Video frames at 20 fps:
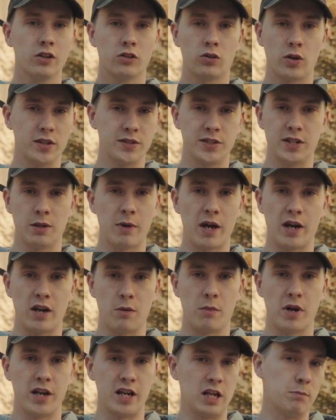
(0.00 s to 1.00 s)
crazy amount of
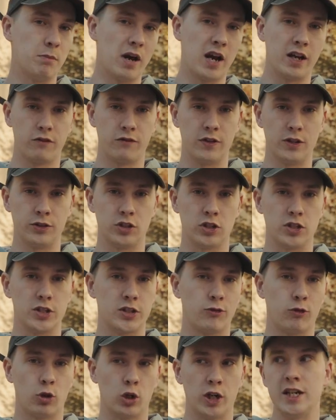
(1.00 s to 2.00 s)
money buying filters
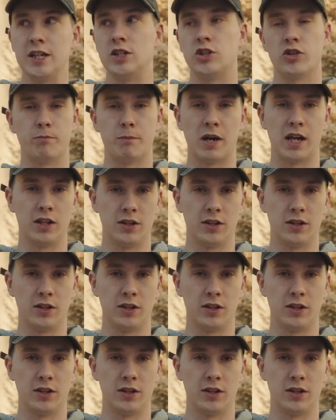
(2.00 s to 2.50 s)
for each of my